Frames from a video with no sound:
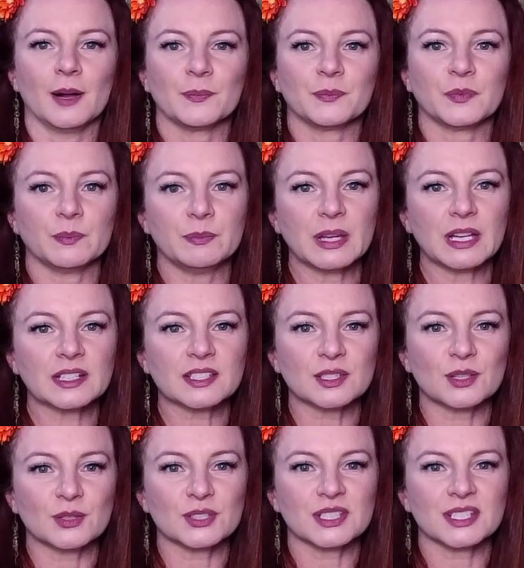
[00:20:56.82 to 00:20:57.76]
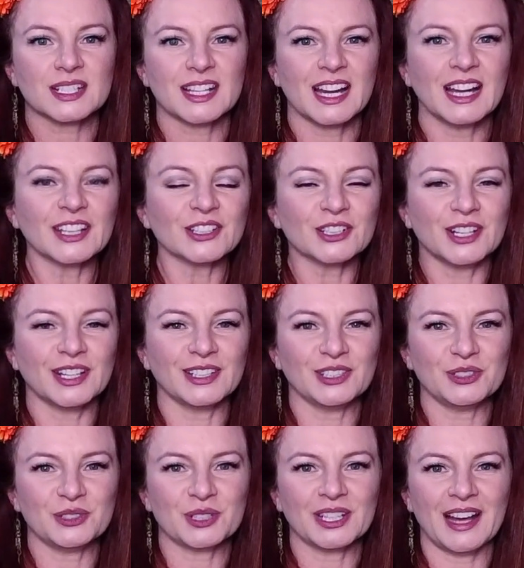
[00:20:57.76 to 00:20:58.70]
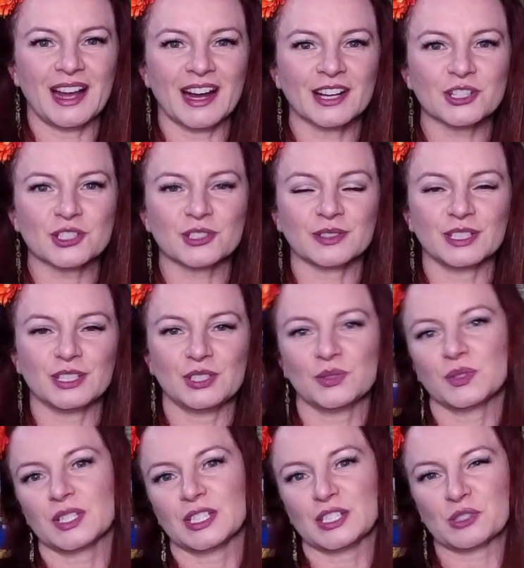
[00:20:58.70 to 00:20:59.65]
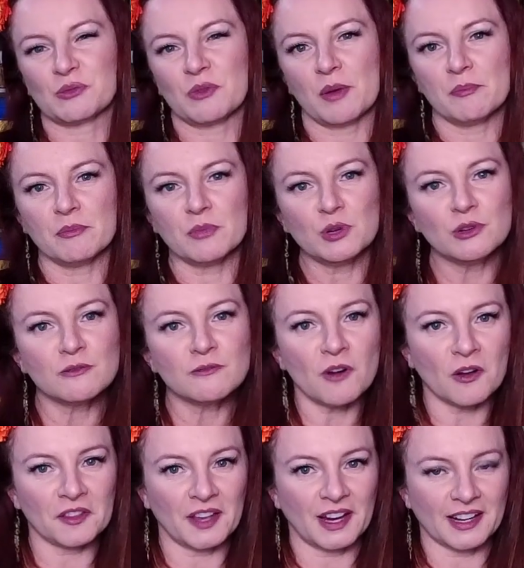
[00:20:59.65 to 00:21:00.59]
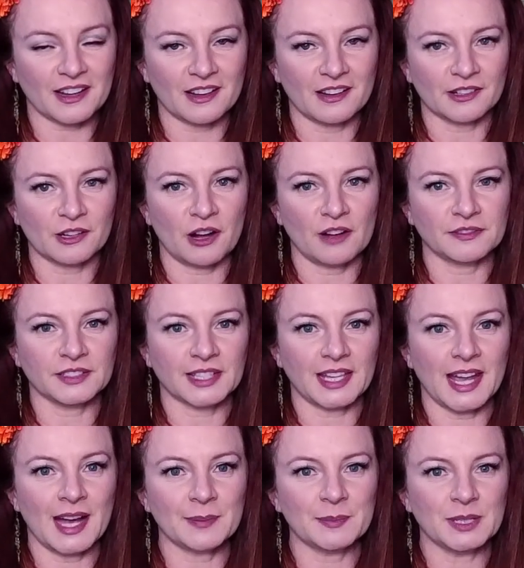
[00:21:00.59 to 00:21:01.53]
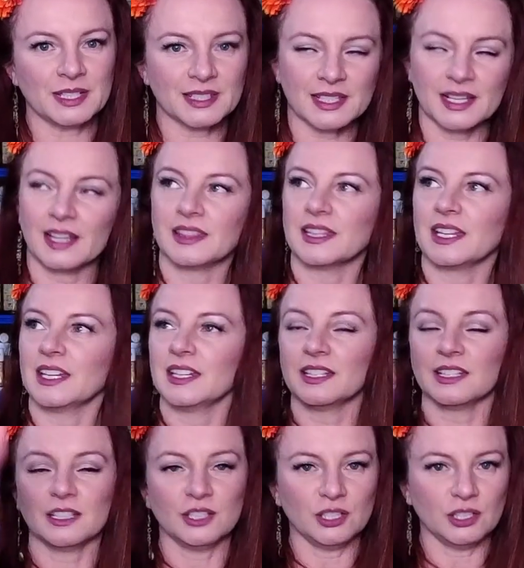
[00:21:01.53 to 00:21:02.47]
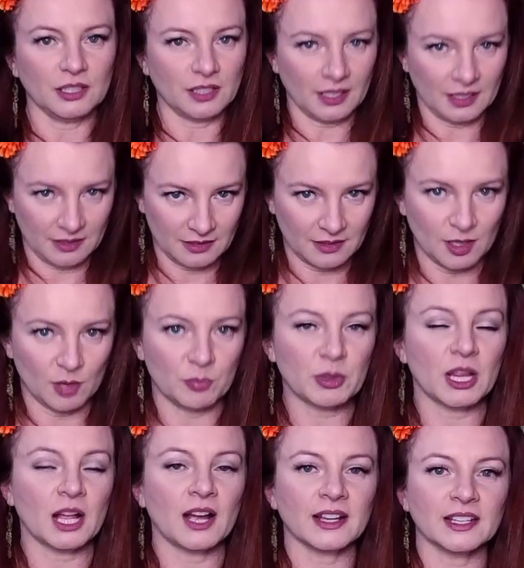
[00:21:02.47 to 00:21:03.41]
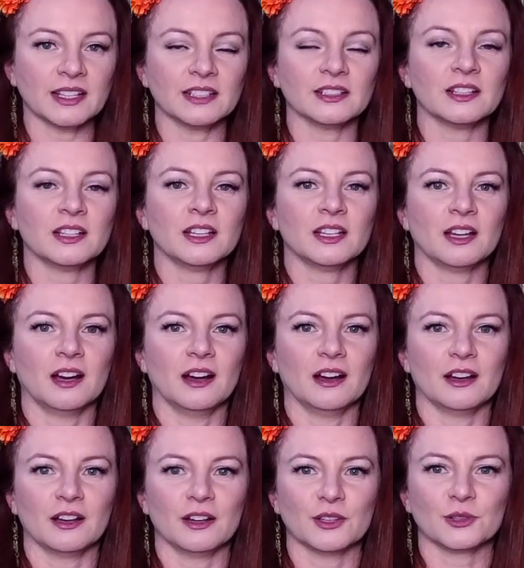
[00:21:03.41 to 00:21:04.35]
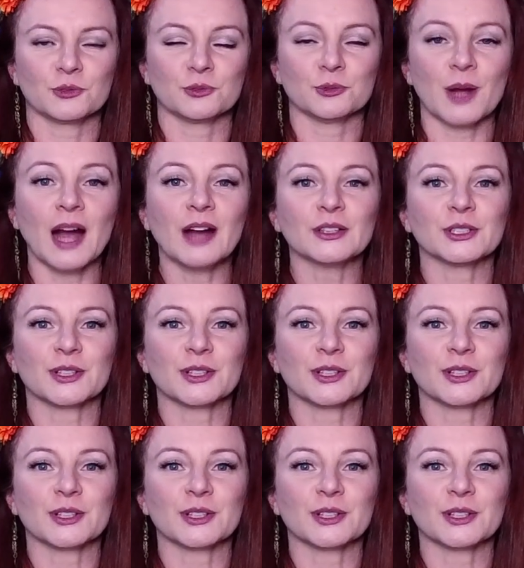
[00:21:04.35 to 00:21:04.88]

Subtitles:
Mix those together and you can actually use it to remove all that gunk off the cabinets and then apply it throughout your